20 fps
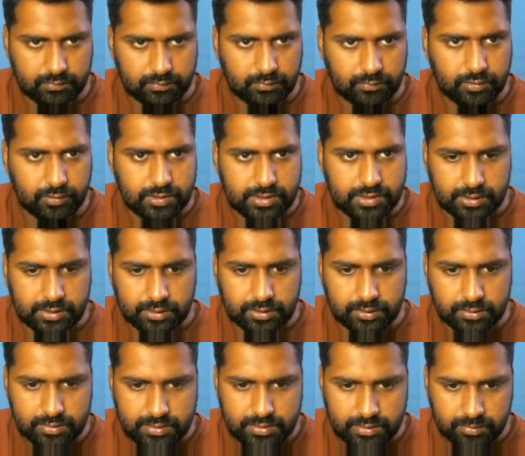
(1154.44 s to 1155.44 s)
One second,
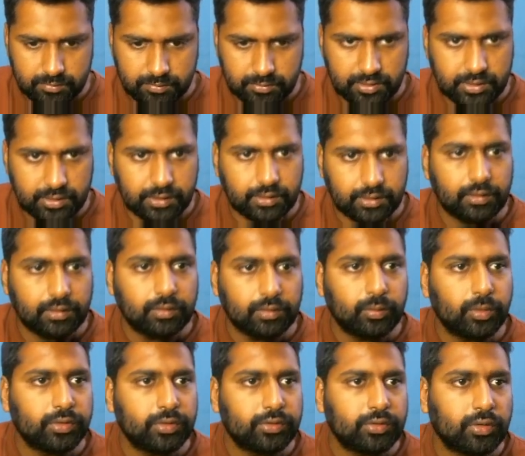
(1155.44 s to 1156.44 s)
something
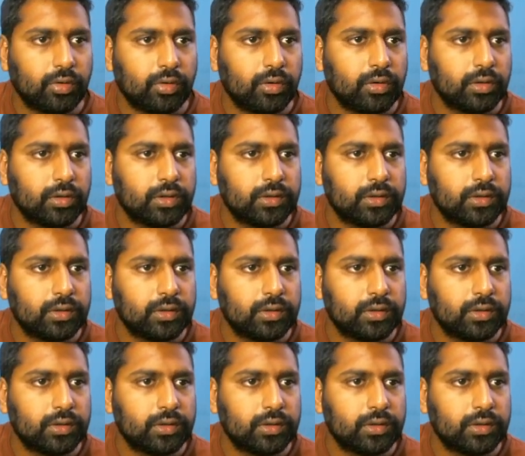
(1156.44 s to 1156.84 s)
was wrong.